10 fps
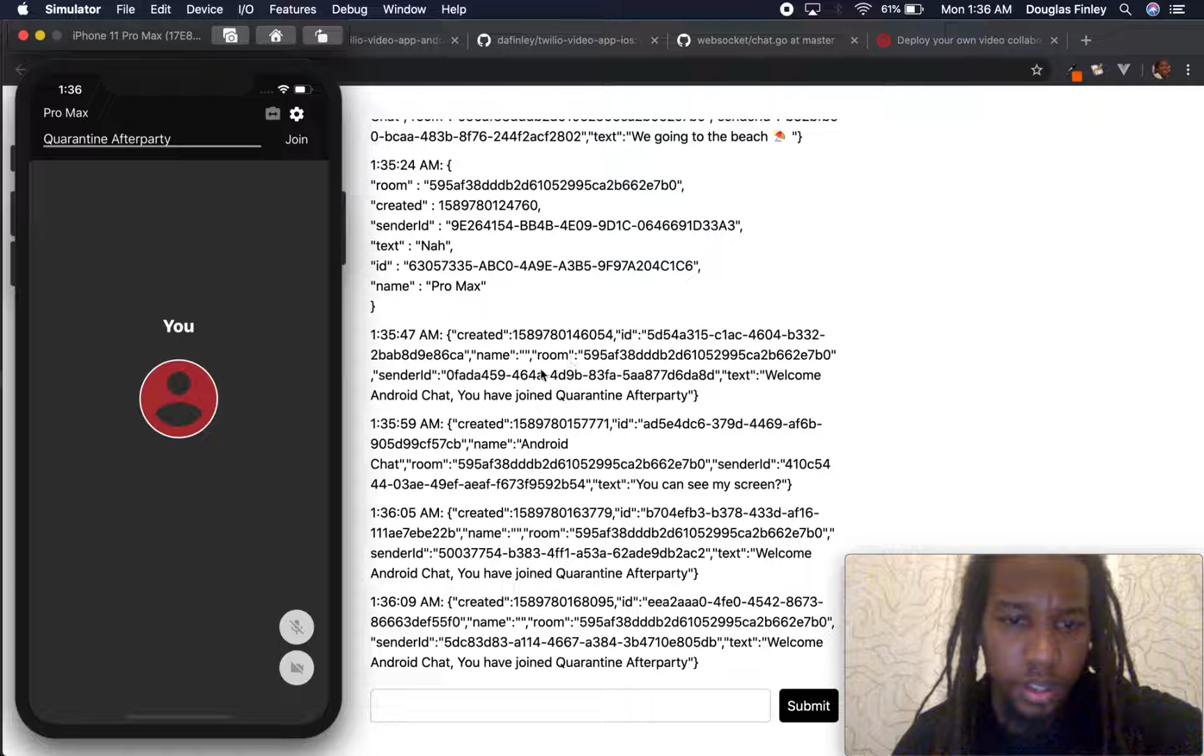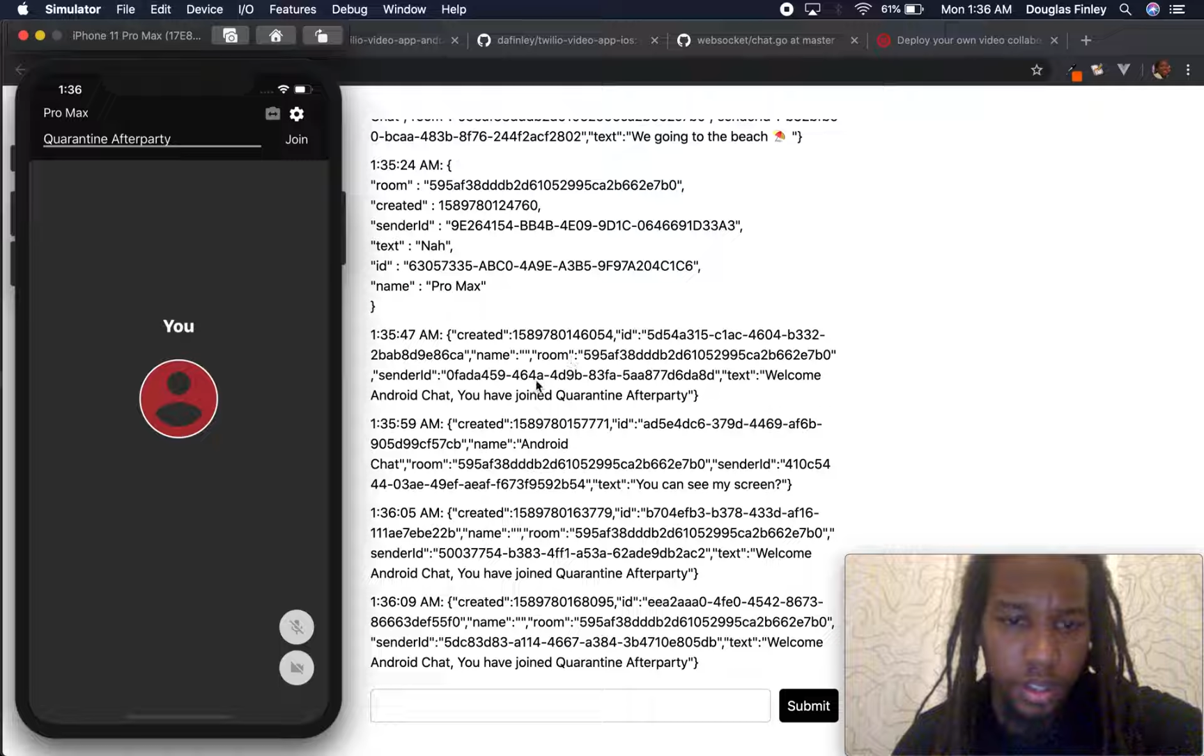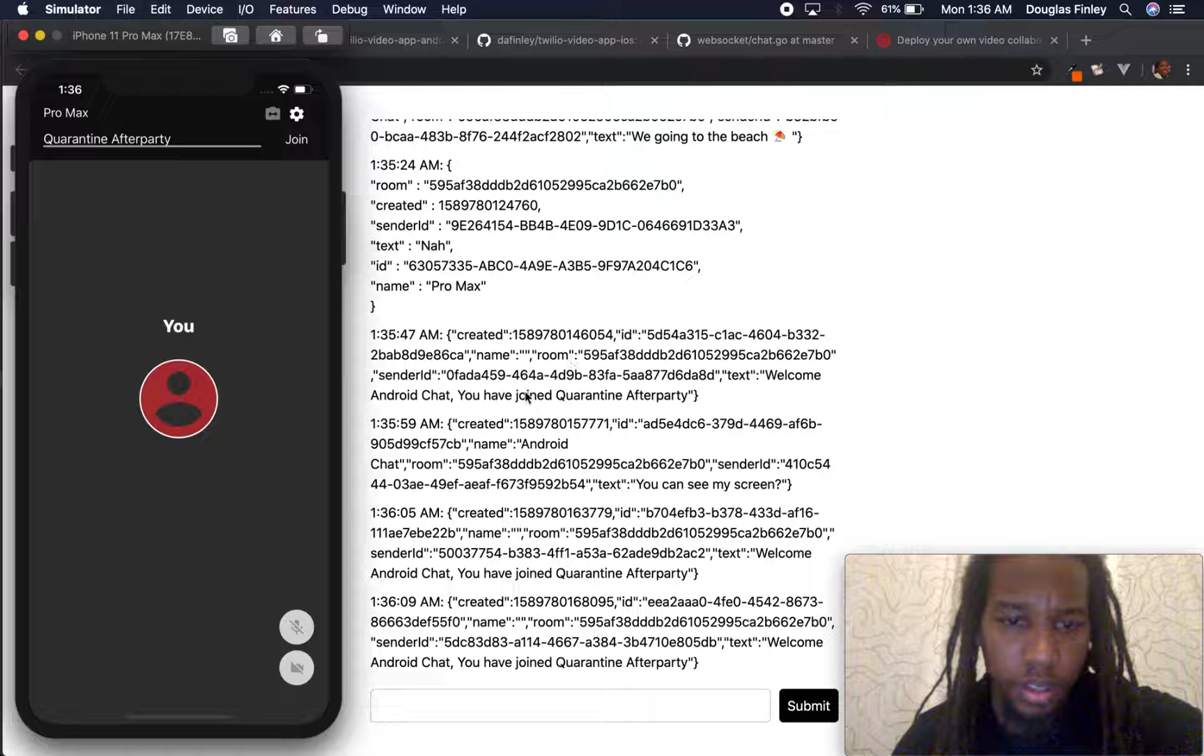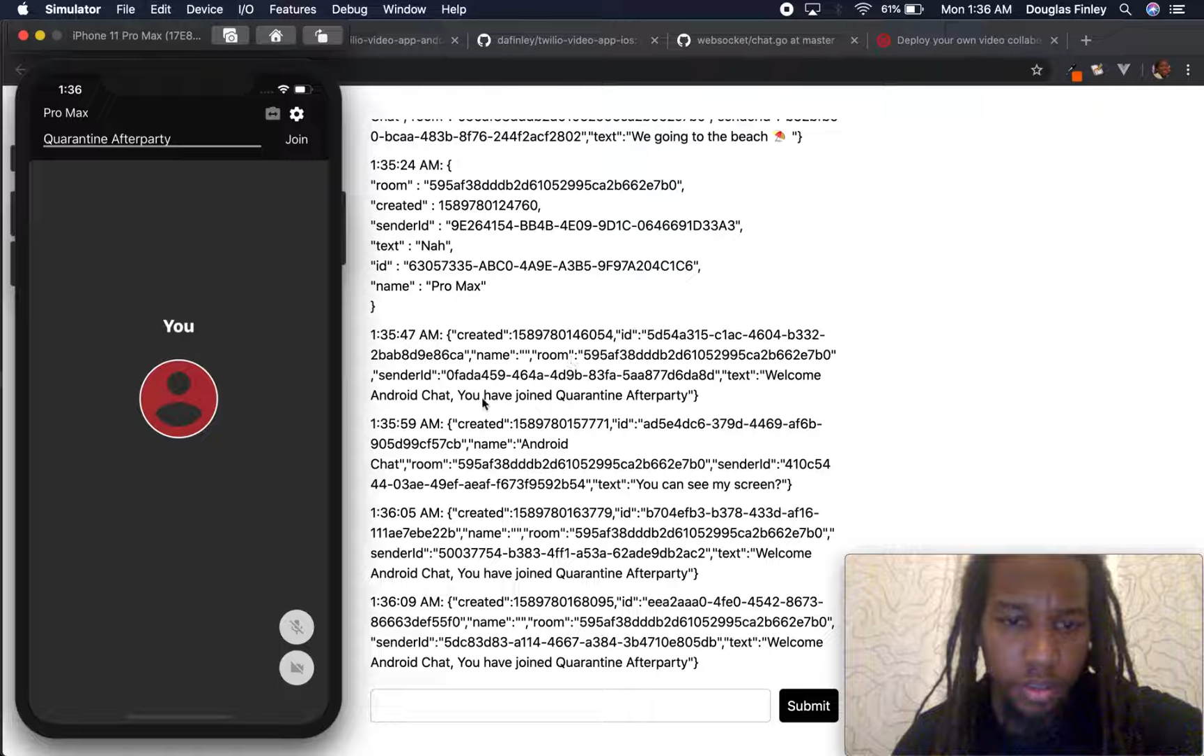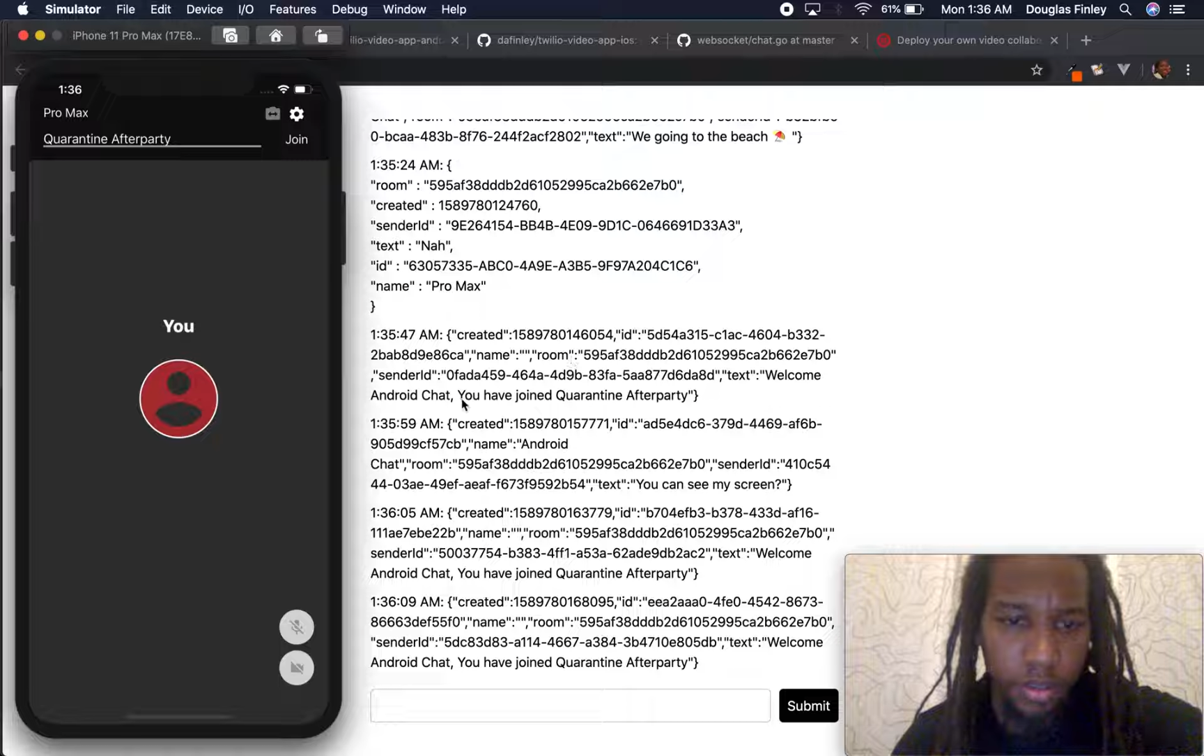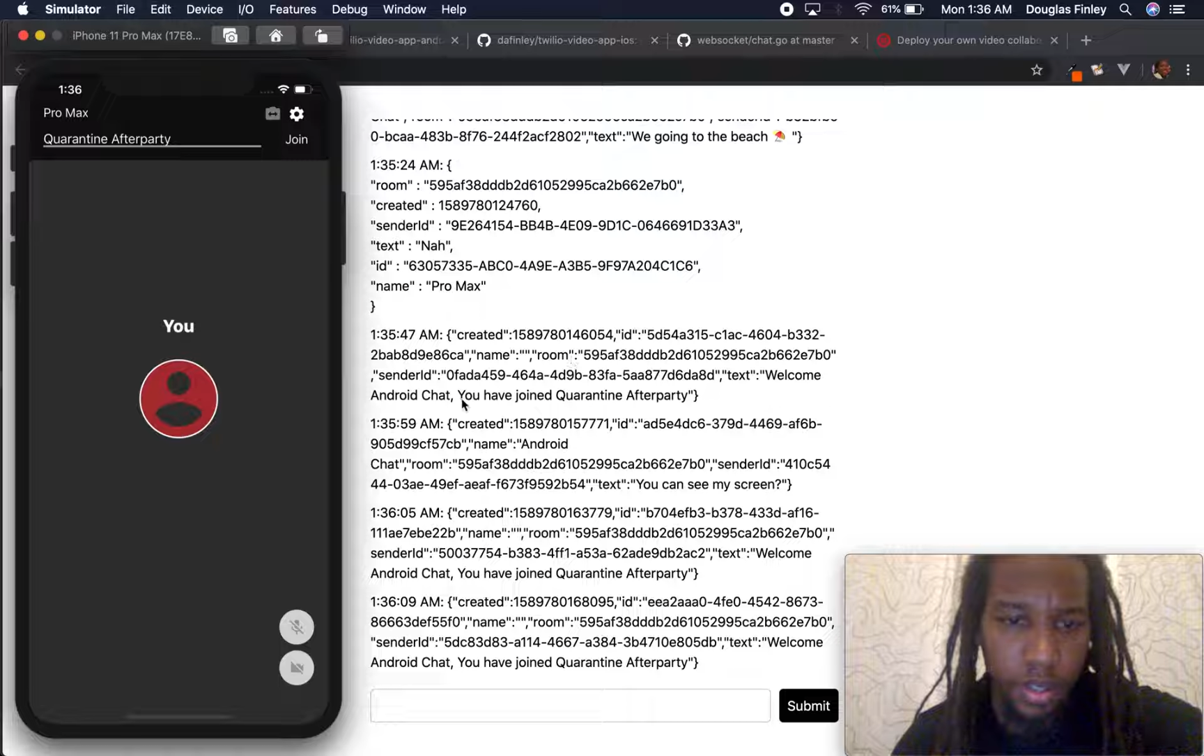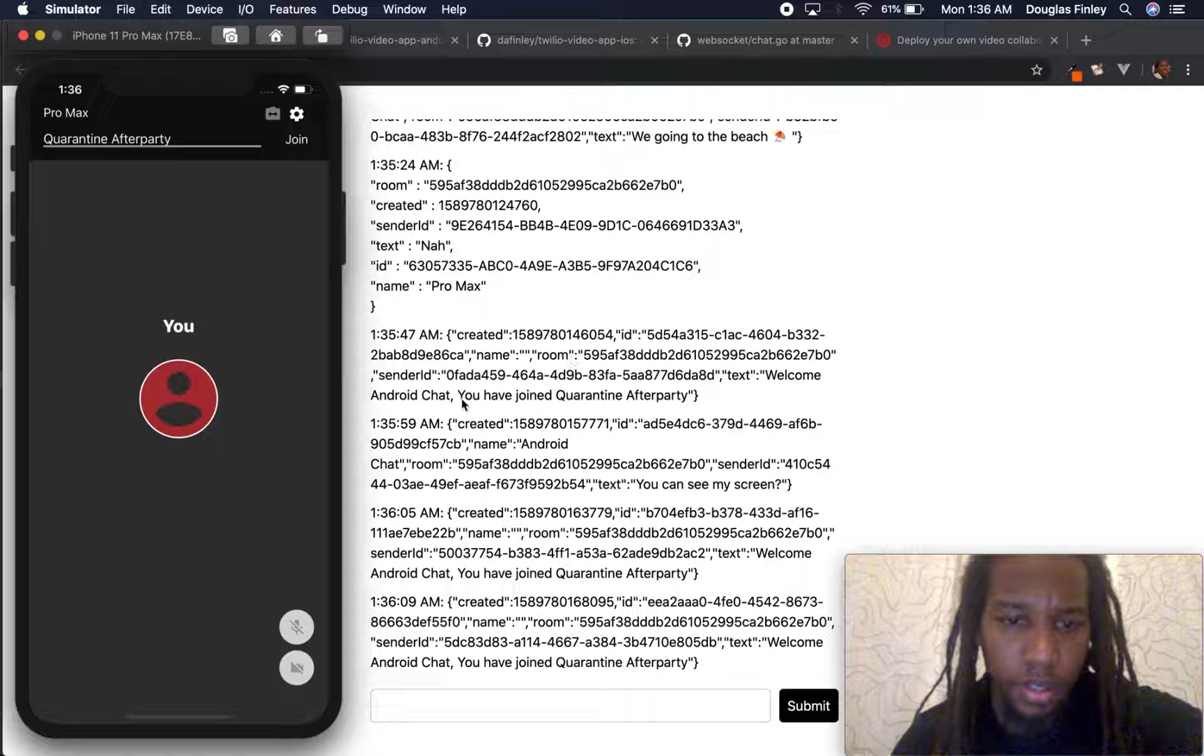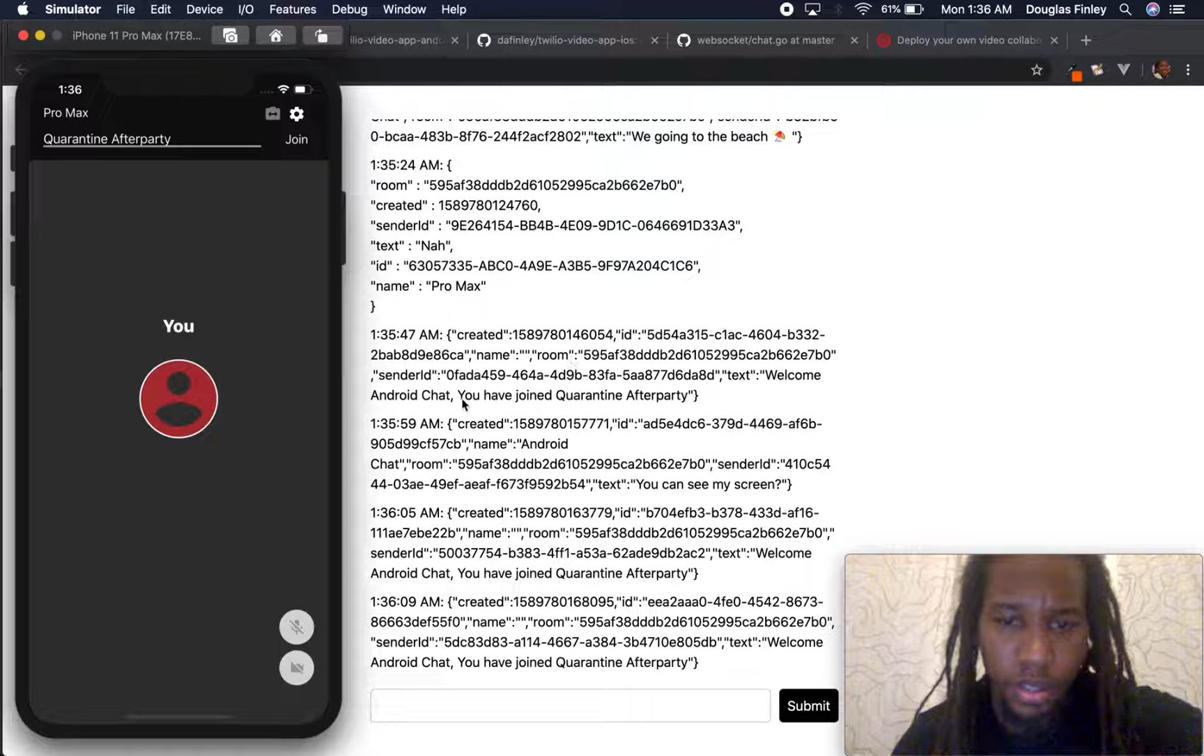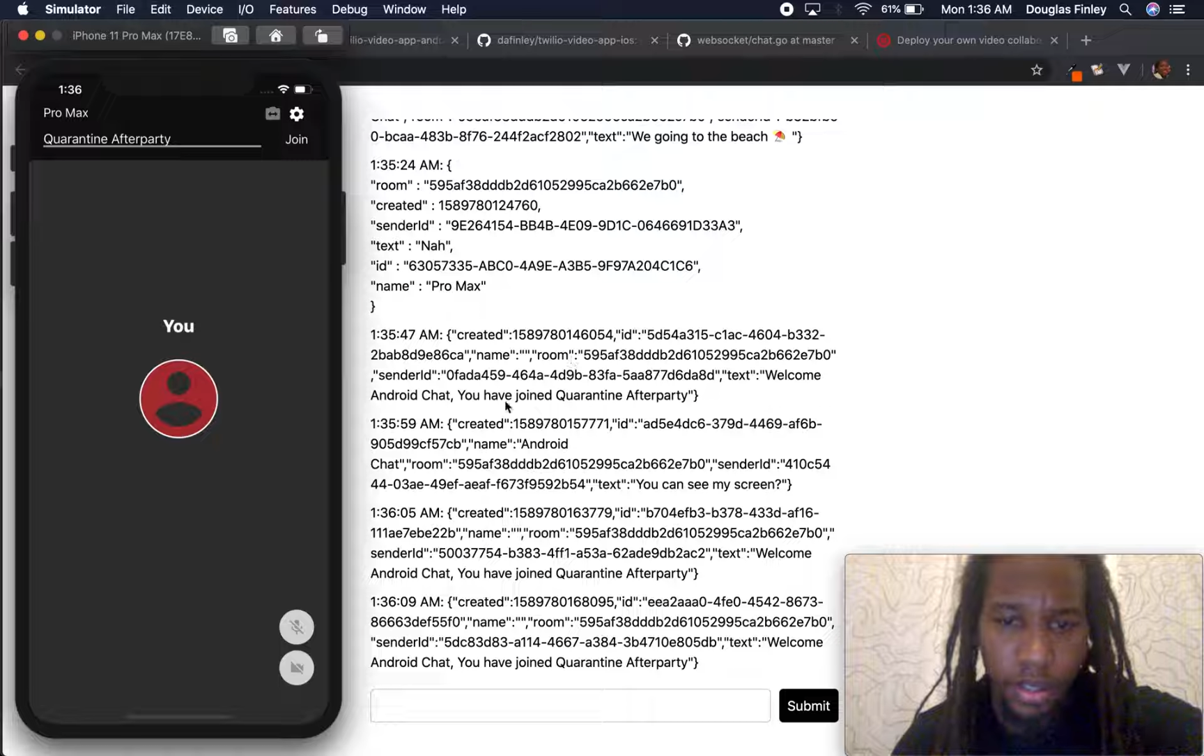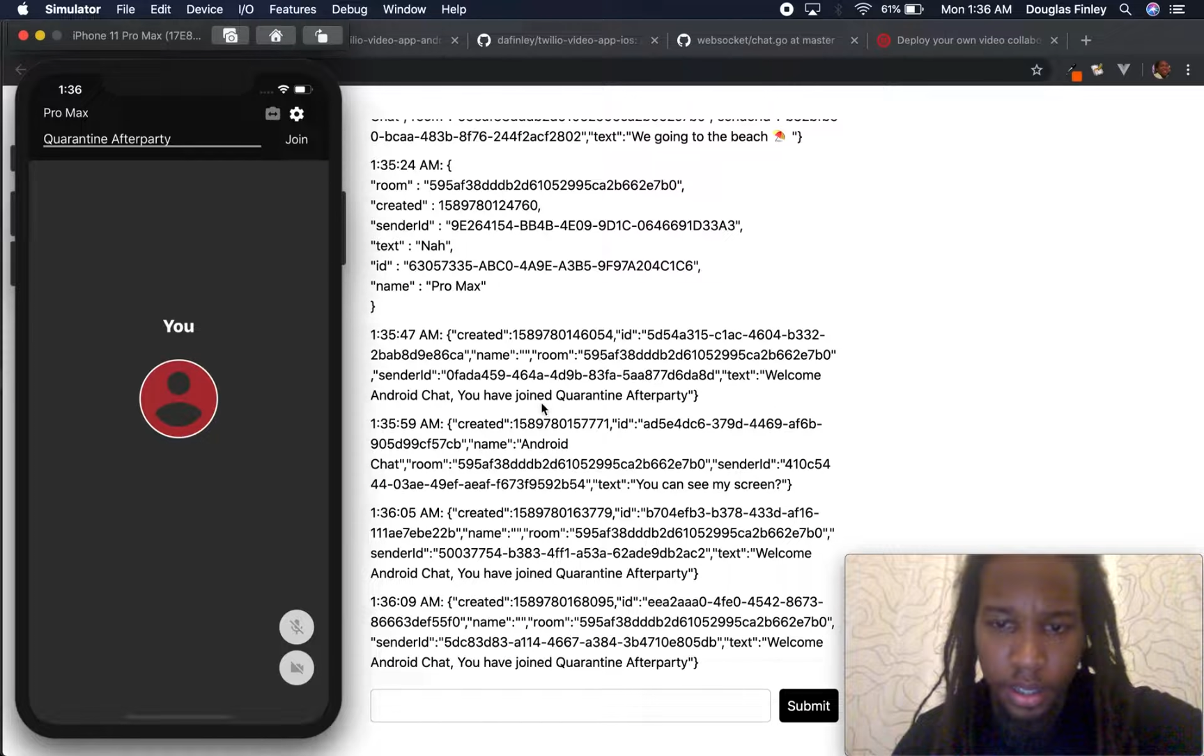a little bit.